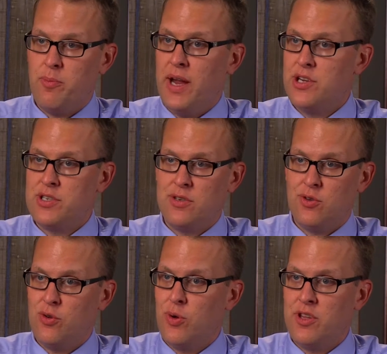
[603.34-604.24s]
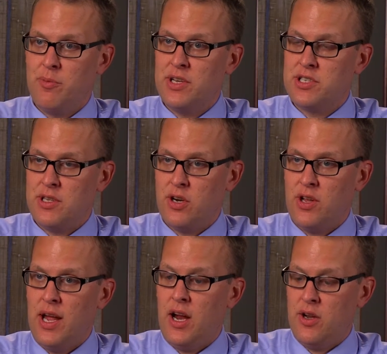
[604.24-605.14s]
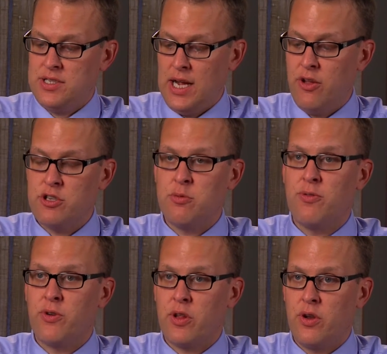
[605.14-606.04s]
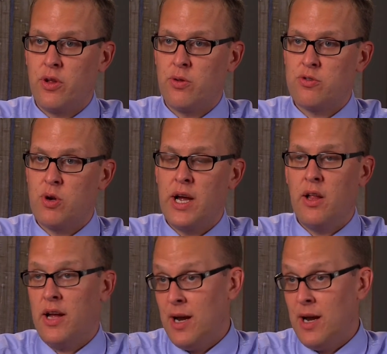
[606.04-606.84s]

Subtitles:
a patient who in the midst of their care is eligible for a clinical trial,